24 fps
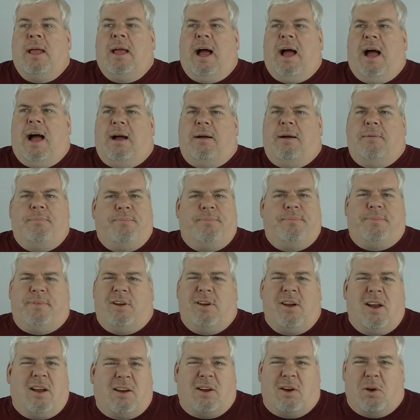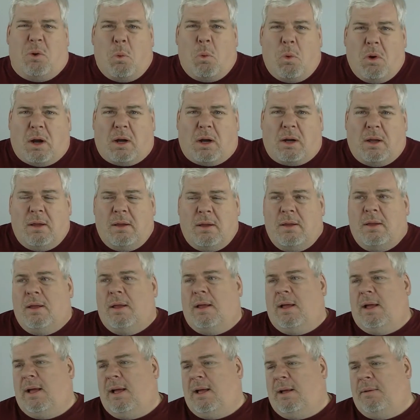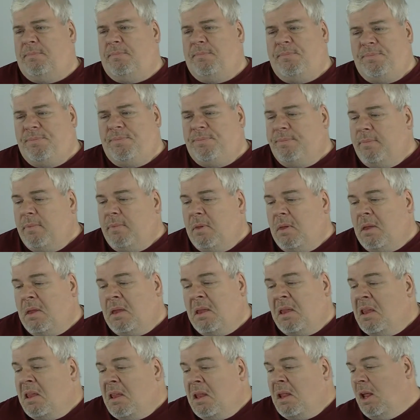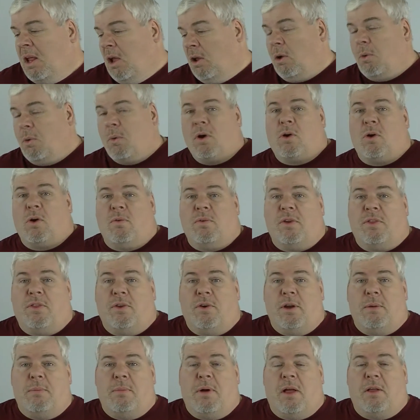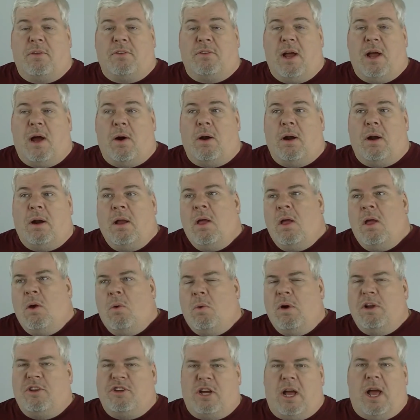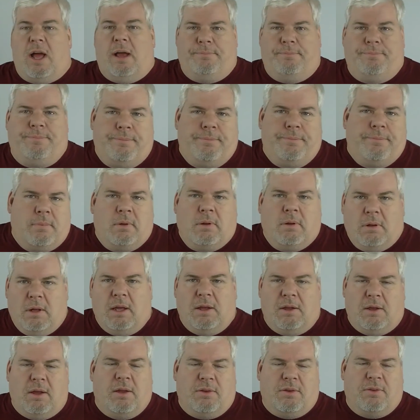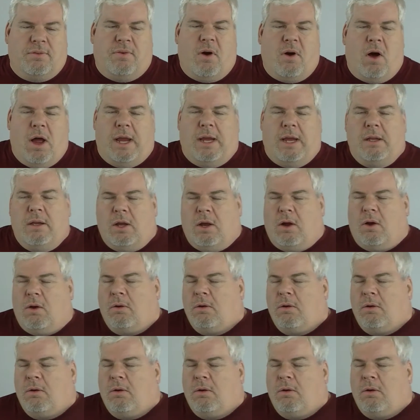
they're not going to work. They only work over 30 miles an hour, which is fine,